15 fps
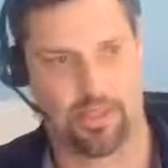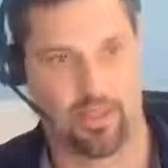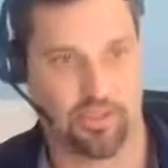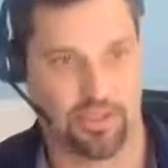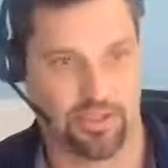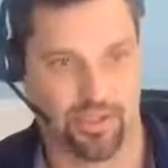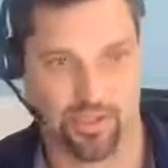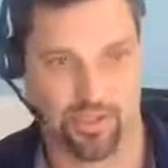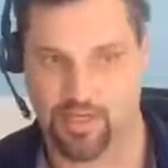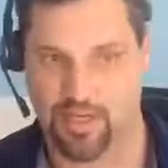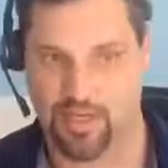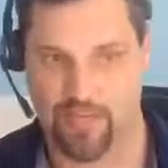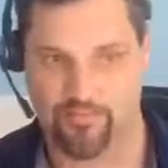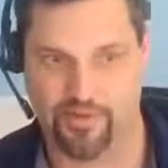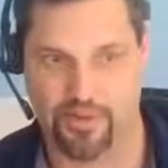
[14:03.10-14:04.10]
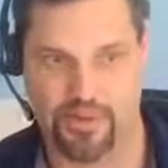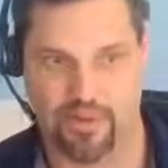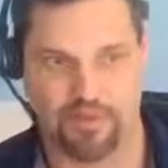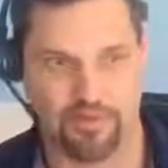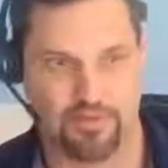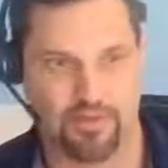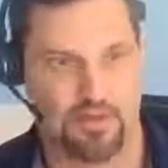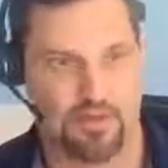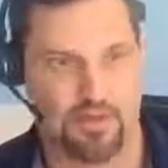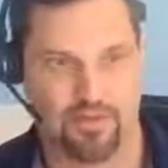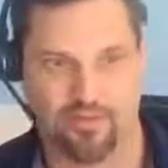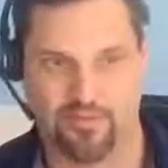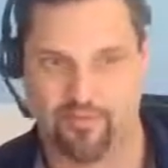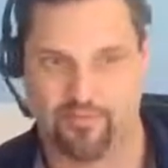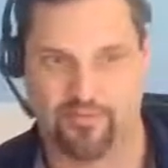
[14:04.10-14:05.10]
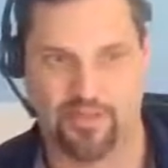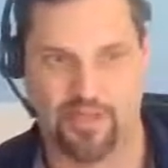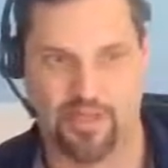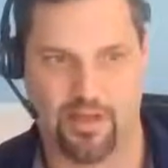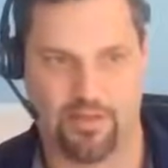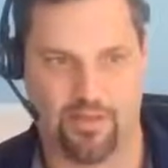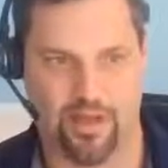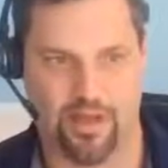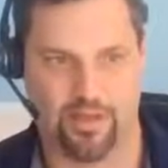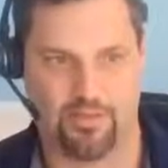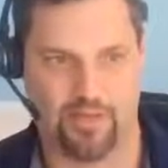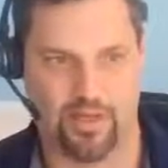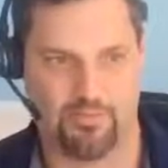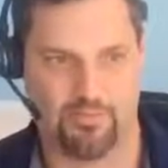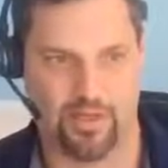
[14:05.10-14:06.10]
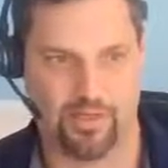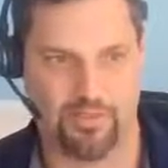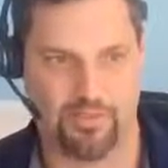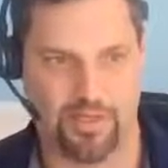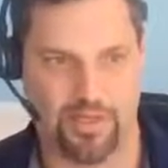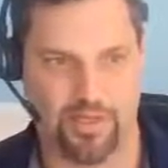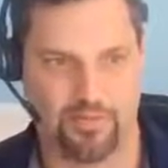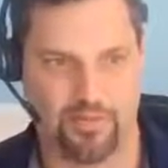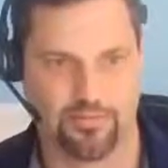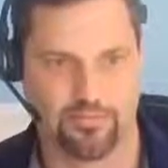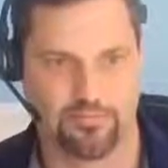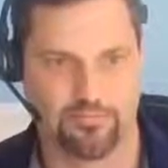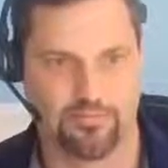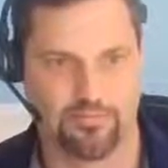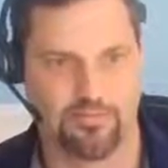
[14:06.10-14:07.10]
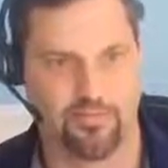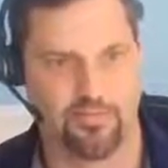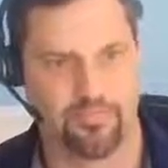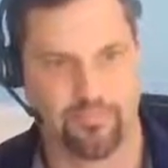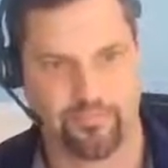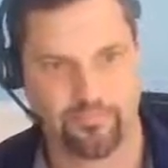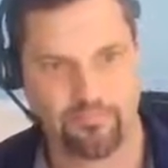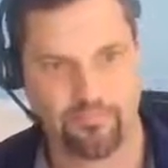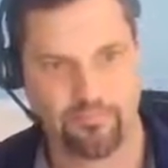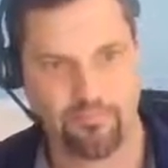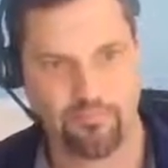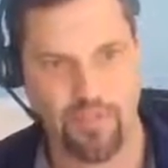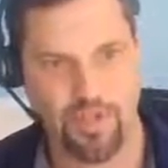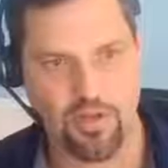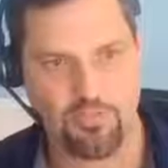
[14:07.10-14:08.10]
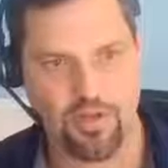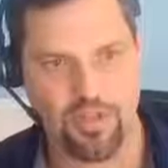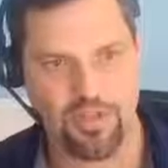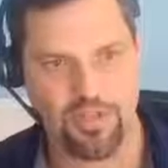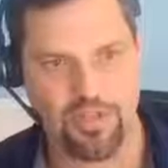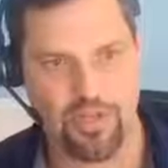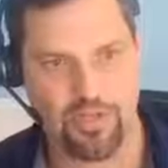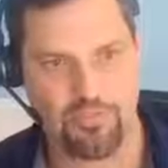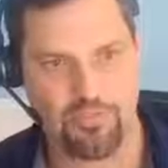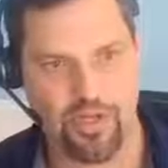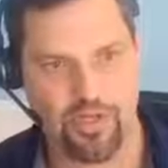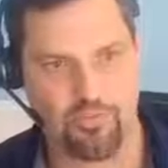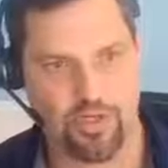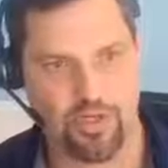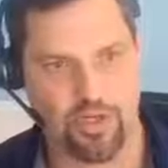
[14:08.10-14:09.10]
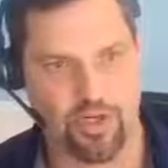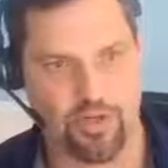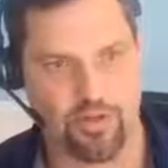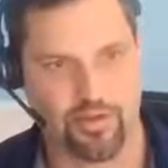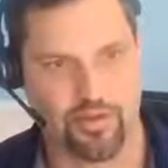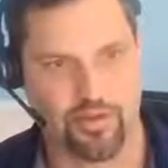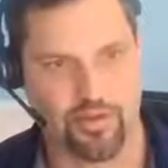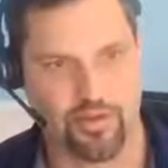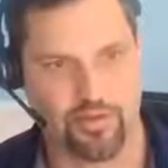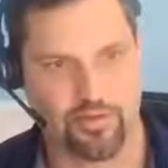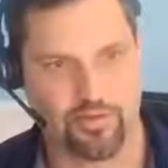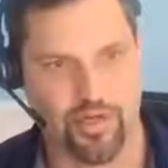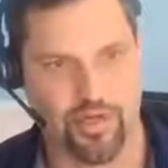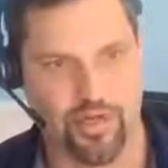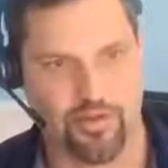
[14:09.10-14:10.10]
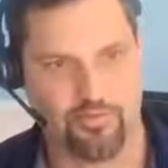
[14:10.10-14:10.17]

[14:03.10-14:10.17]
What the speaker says: And you see the obvious fee coming out every other year. But you see the big returns, right?